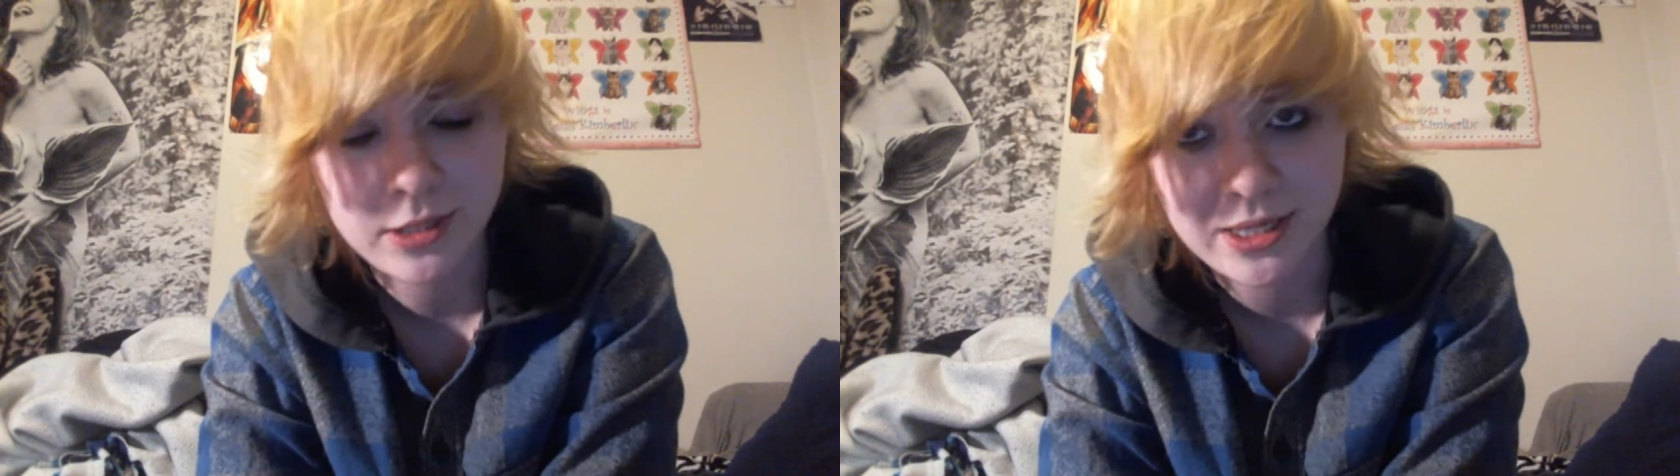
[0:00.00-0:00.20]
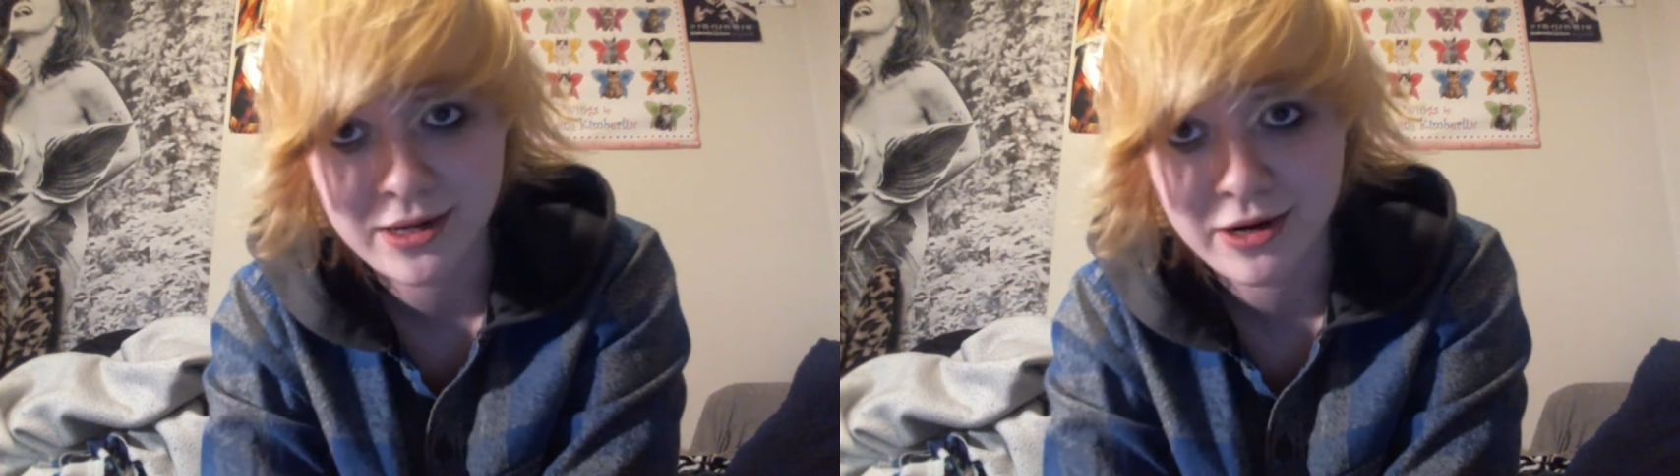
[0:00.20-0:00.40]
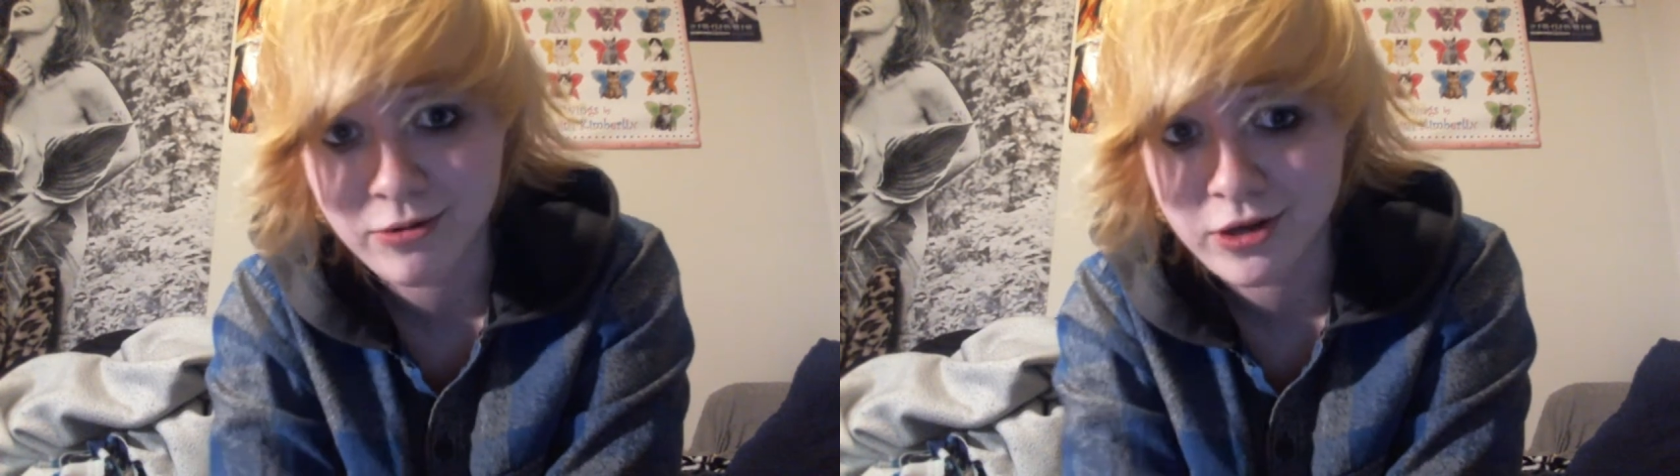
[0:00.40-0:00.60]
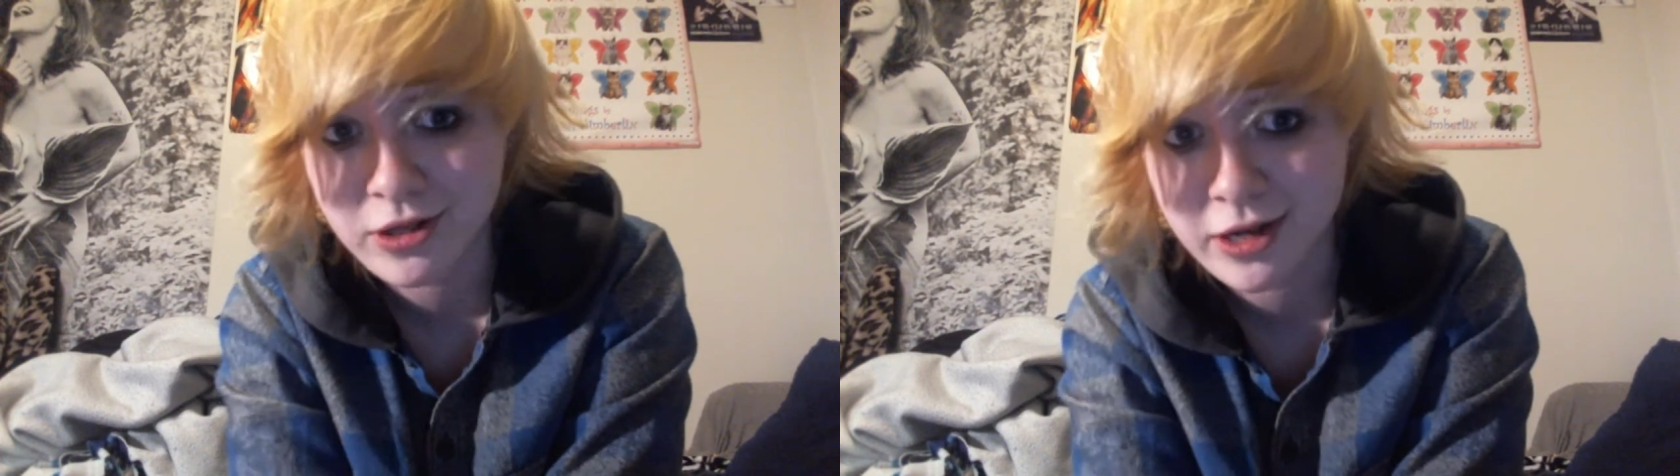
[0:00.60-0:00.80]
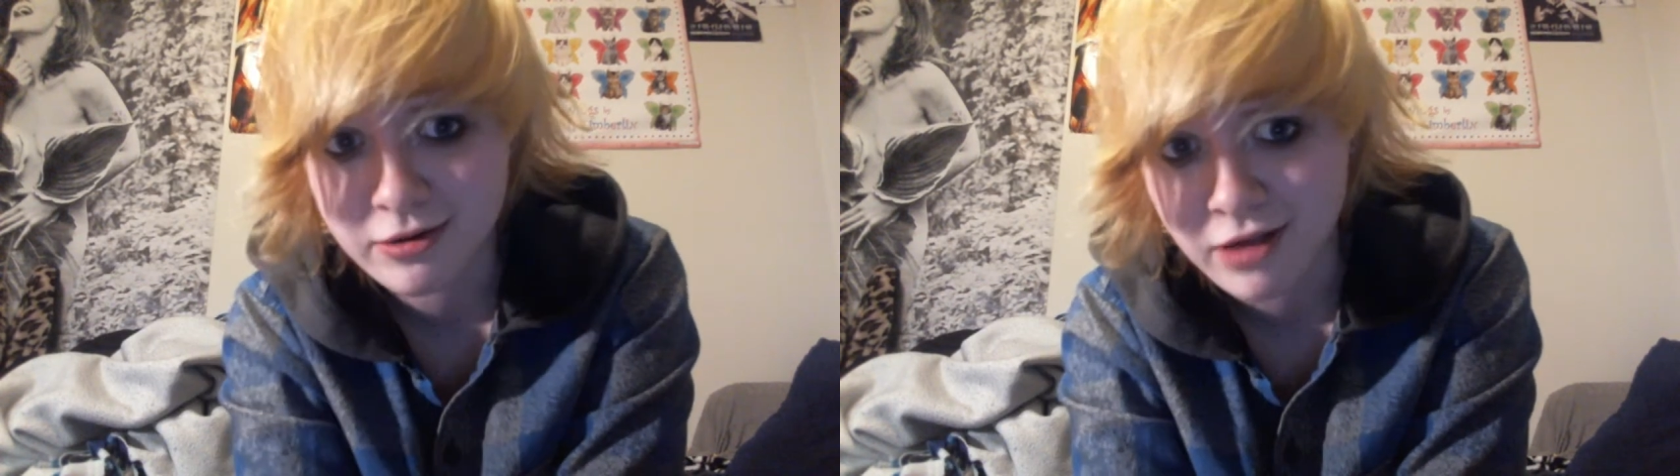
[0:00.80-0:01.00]
sitting there looking
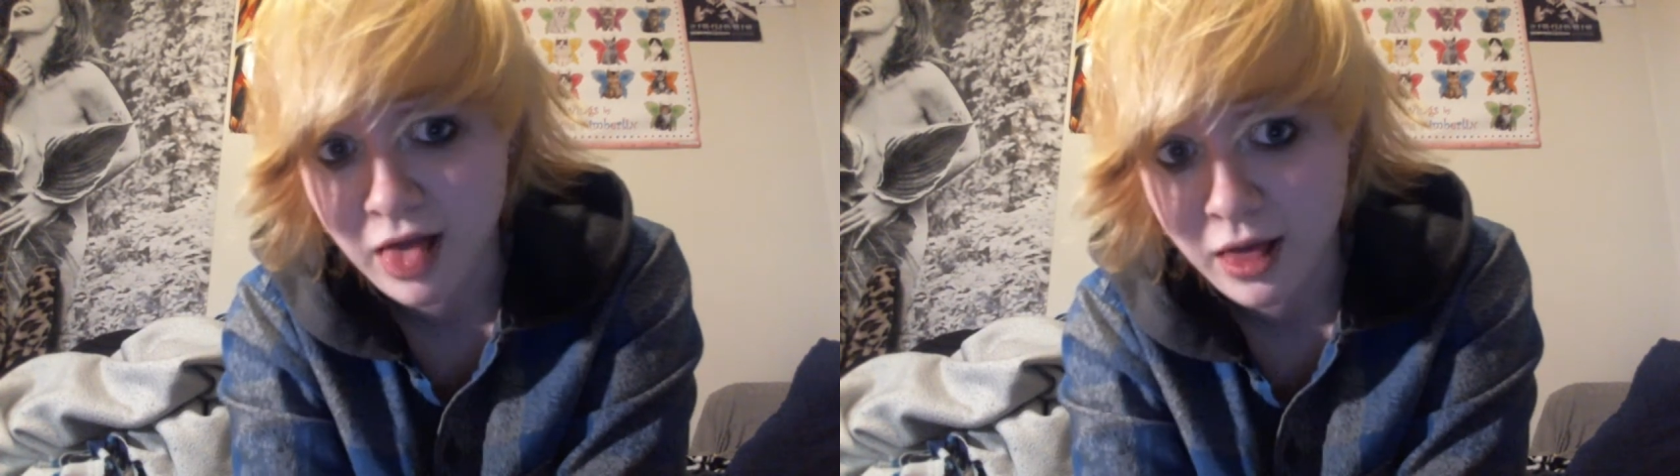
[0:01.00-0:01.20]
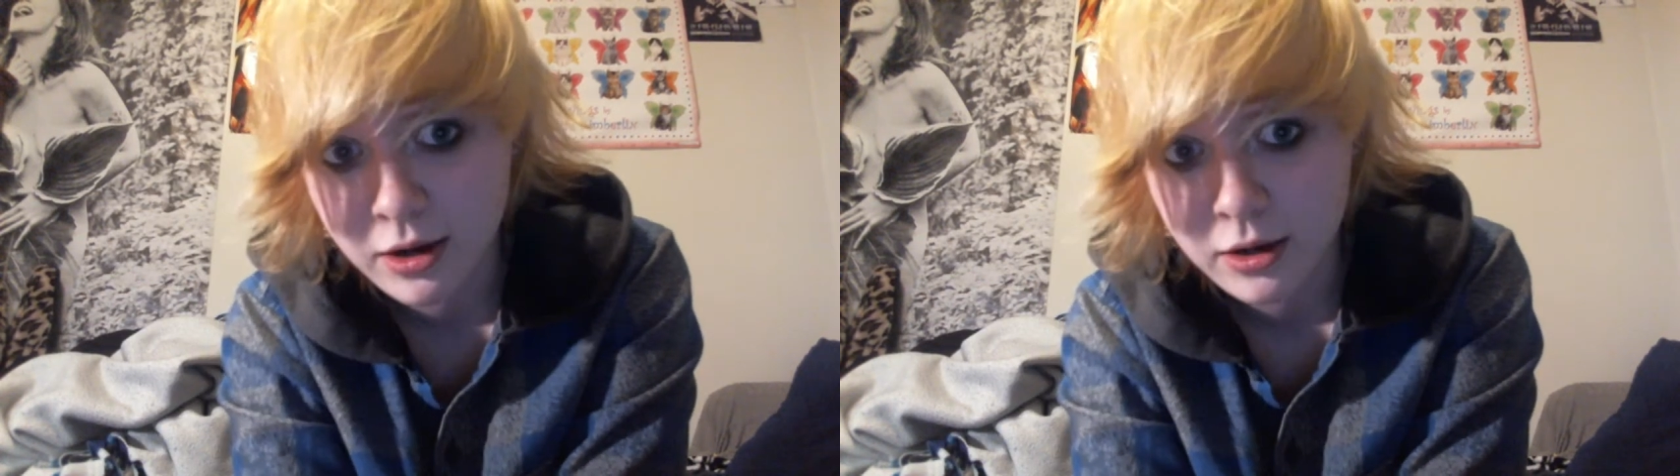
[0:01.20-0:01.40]
like, you know.